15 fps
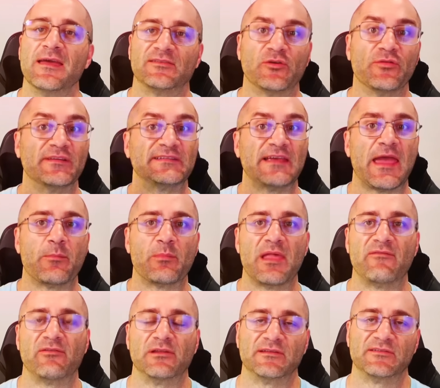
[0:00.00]
It's on the same
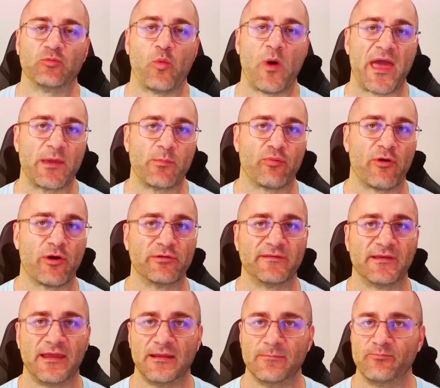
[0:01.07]
level as whey
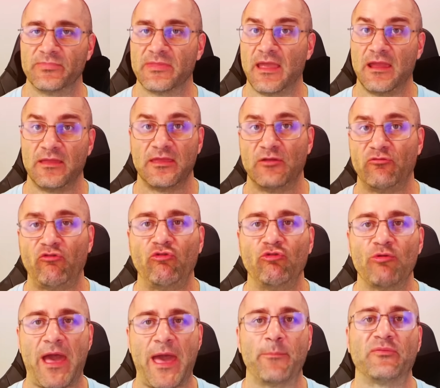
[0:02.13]
protein. They're
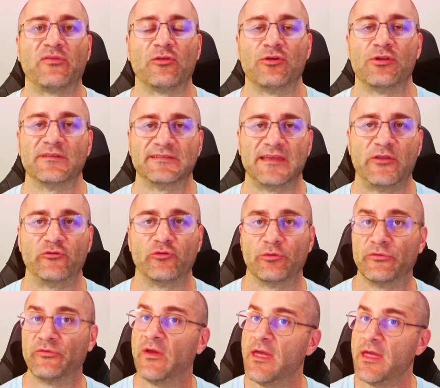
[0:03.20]
two absolute
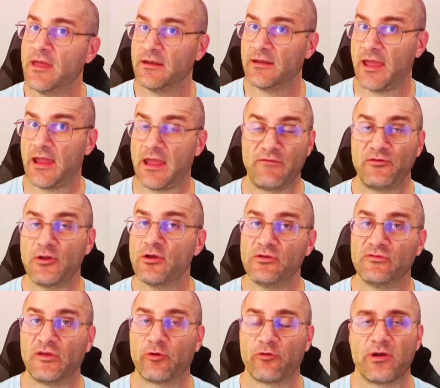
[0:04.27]
essentials. If you're
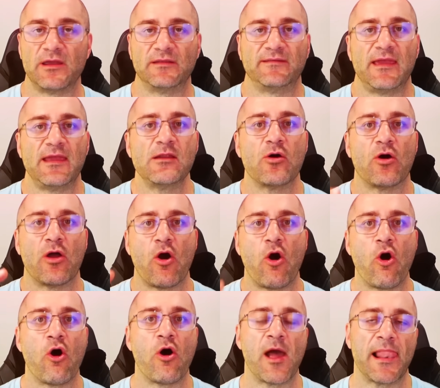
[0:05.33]
not using creatine, I
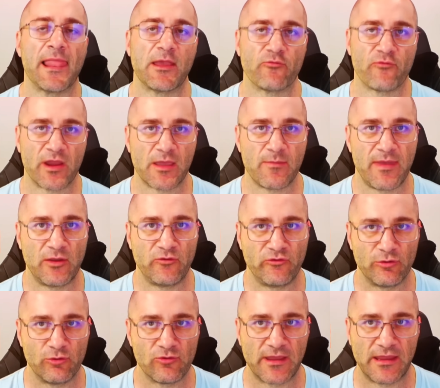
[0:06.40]
highly recommend
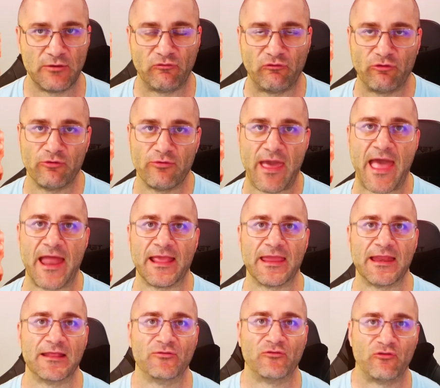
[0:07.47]
you look into
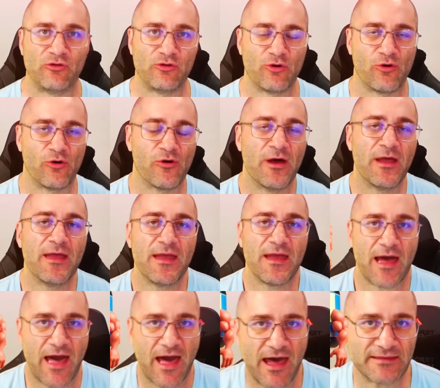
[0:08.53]
adding it into your
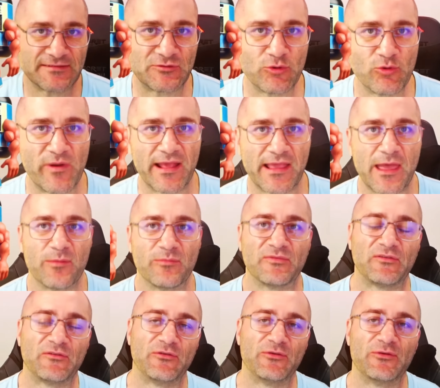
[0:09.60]
arsenal when it
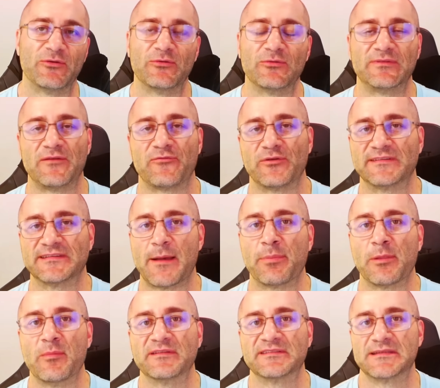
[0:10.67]
comes to different
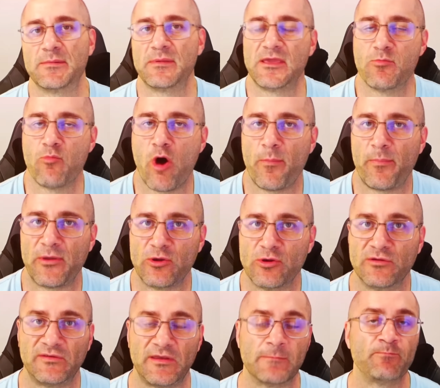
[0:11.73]
supplements that you might be
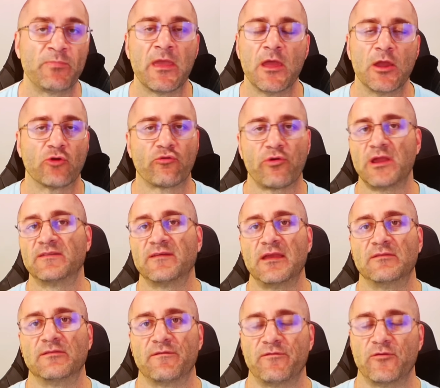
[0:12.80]
using.
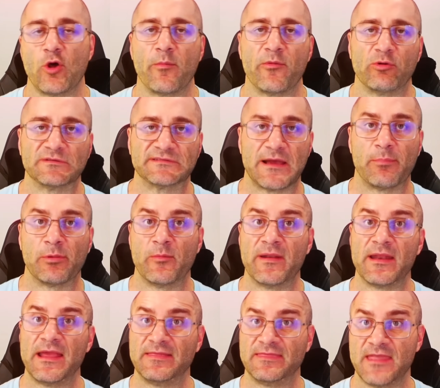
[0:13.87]
Creatine's a phenomenal
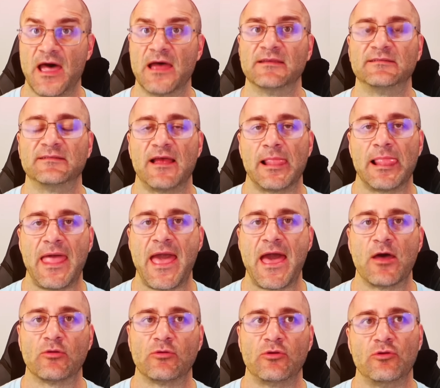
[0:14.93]
supplement. It does
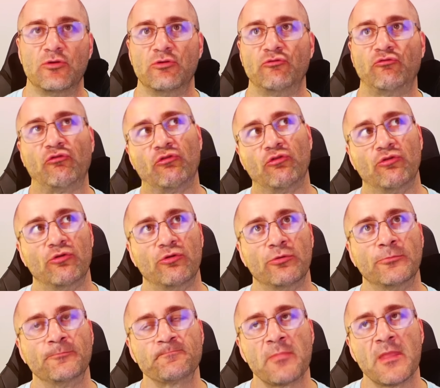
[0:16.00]
allow you
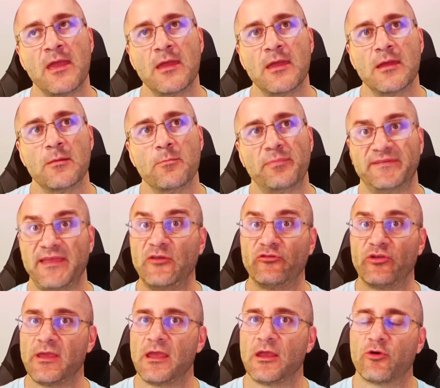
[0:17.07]
to
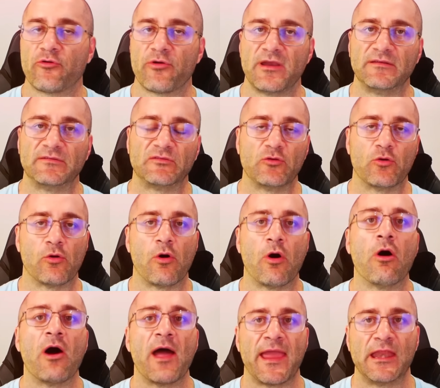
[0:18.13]
potentially increase your
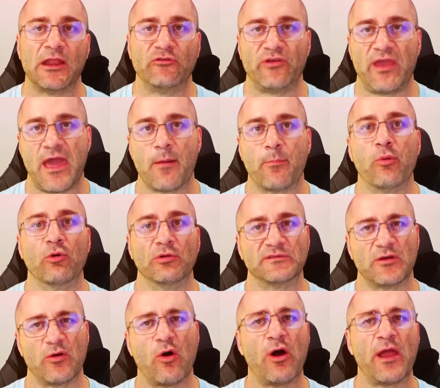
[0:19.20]
high energy
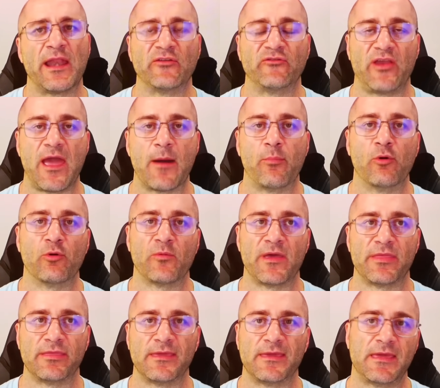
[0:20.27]
output. So high energy output,
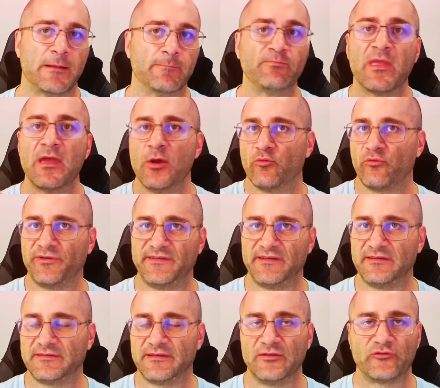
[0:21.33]
we're thinking
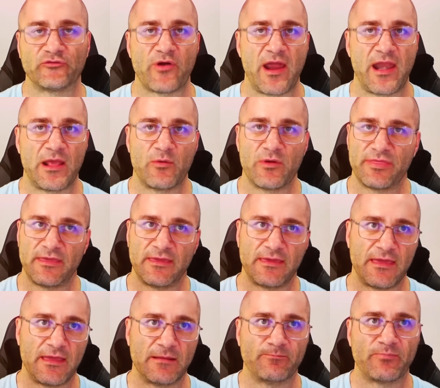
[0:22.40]
resistance training, we're
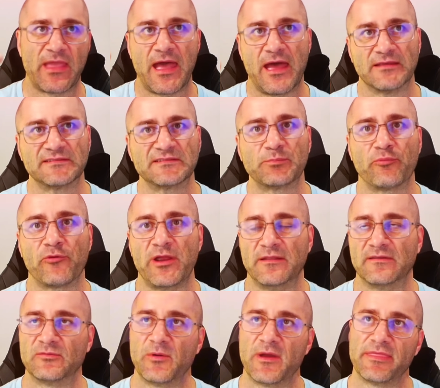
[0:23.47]
thinking
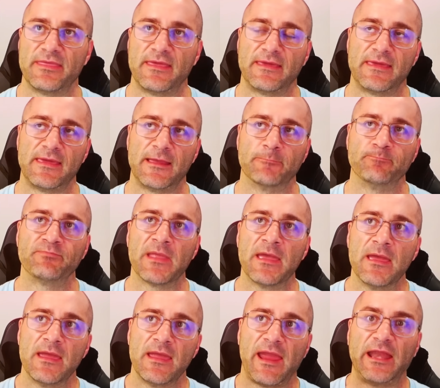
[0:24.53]
sprints, we're thinking
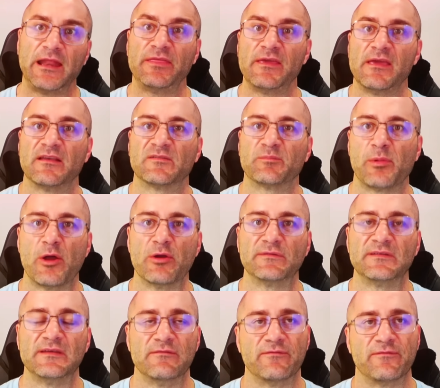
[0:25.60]
anything
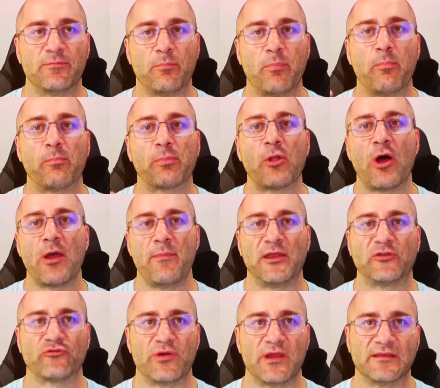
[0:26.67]
explosive.
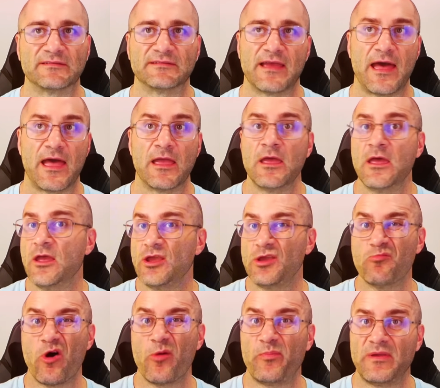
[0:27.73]
Plyometrics,
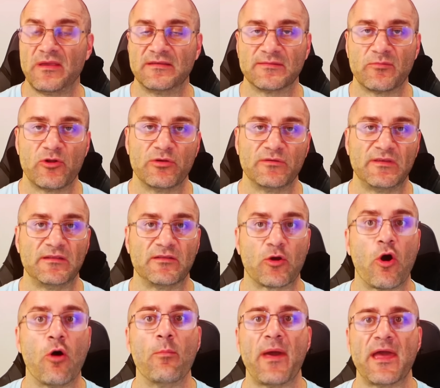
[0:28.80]
you might be someone who's
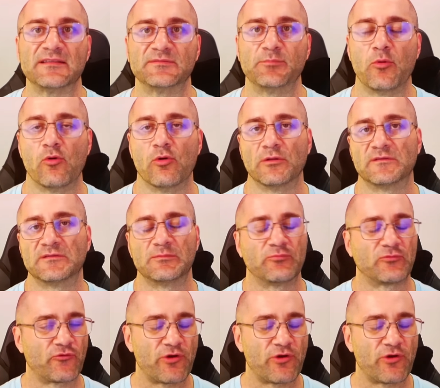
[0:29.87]
into combat sports.